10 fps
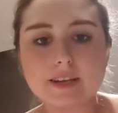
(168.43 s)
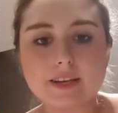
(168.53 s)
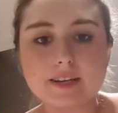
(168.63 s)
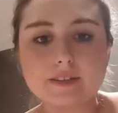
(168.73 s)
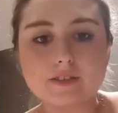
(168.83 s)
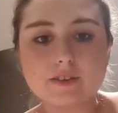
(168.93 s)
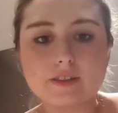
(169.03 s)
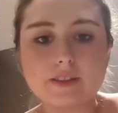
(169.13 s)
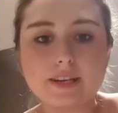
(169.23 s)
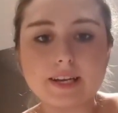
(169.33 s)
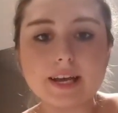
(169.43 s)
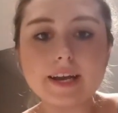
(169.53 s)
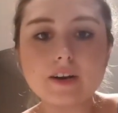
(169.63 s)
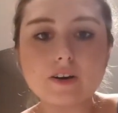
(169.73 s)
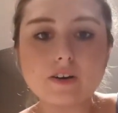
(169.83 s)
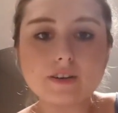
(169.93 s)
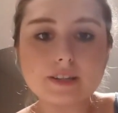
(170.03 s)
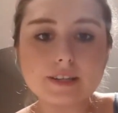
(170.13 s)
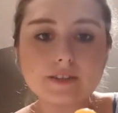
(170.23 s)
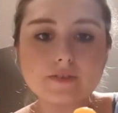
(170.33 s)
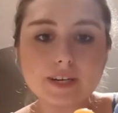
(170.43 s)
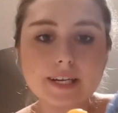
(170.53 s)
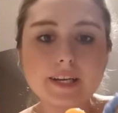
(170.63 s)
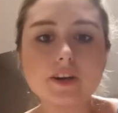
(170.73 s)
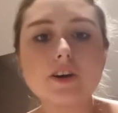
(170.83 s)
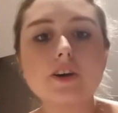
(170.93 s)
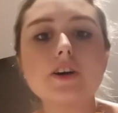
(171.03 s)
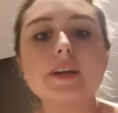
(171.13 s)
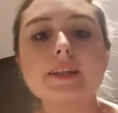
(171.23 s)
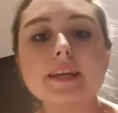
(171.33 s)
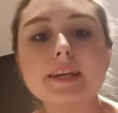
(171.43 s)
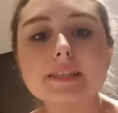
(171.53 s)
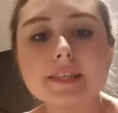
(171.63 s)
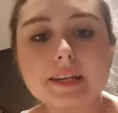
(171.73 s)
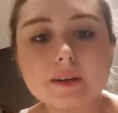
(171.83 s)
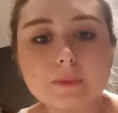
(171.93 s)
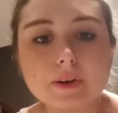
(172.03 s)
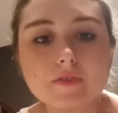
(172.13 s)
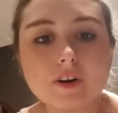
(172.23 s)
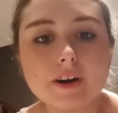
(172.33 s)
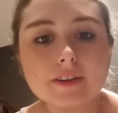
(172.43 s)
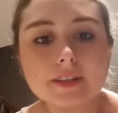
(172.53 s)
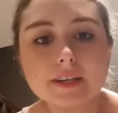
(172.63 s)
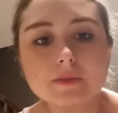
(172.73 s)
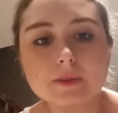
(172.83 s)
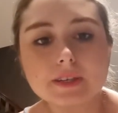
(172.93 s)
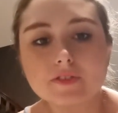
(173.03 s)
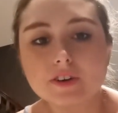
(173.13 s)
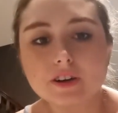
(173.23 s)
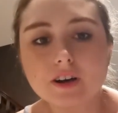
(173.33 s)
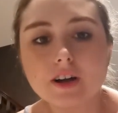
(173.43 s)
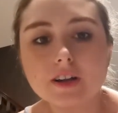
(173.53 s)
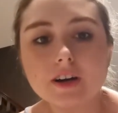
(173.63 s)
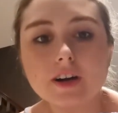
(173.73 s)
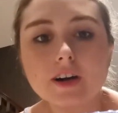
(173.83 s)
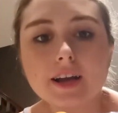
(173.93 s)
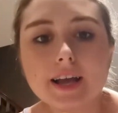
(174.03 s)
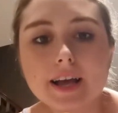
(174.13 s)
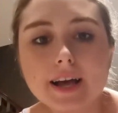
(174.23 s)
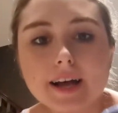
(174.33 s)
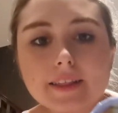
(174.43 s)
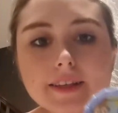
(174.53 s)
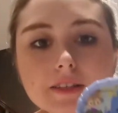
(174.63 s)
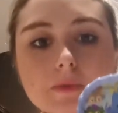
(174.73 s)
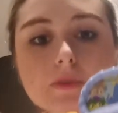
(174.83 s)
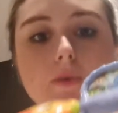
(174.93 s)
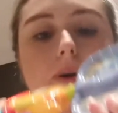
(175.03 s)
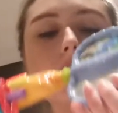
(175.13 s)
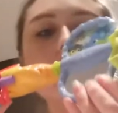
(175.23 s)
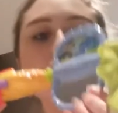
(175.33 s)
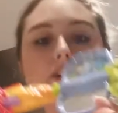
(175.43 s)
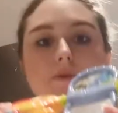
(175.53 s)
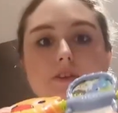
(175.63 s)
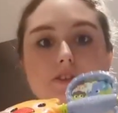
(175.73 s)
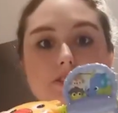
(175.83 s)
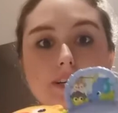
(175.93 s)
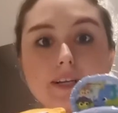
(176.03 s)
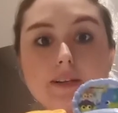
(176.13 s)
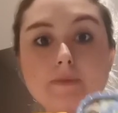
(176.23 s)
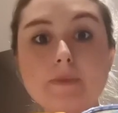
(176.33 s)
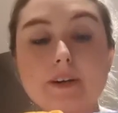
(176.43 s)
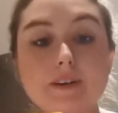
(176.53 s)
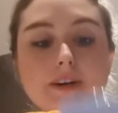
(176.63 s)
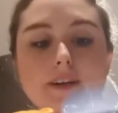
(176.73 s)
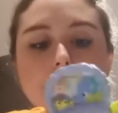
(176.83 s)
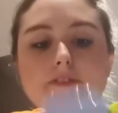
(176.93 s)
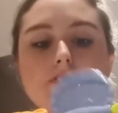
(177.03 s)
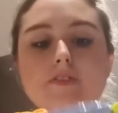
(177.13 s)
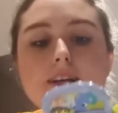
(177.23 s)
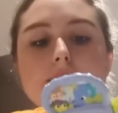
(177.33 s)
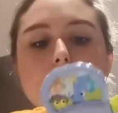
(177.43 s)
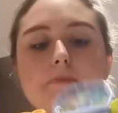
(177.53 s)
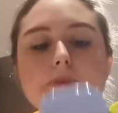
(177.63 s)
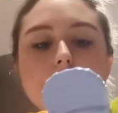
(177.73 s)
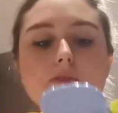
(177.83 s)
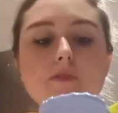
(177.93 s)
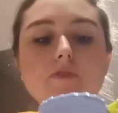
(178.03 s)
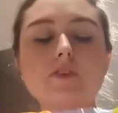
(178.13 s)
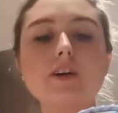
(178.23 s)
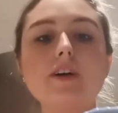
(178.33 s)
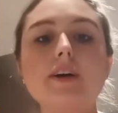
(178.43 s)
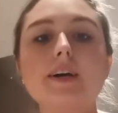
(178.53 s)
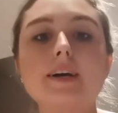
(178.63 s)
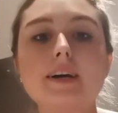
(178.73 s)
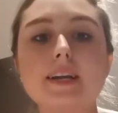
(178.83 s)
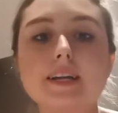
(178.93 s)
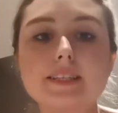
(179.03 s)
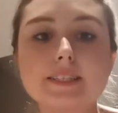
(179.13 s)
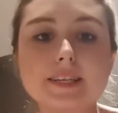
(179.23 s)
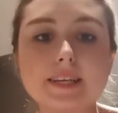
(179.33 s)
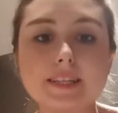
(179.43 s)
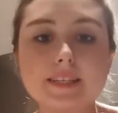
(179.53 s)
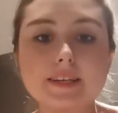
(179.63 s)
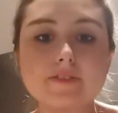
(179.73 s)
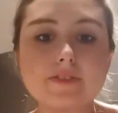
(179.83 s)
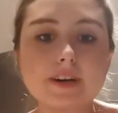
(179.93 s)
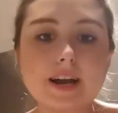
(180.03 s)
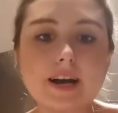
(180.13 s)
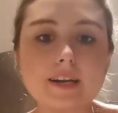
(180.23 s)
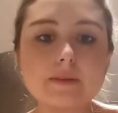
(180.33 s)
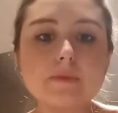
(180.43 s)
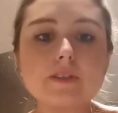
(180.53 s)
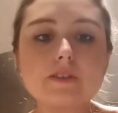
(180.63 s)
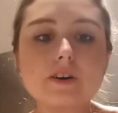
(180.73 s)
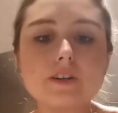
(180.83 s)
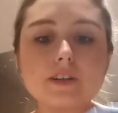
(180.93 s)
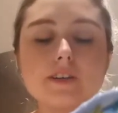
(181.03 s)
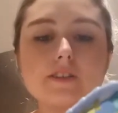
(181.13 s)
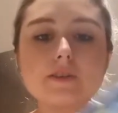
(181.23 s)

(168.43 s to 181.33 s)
and it's got the light on it that's really good, and these little wee round things with different colour. And this was quite good because there's a little mirror and it flips over and you can see the different animals on it,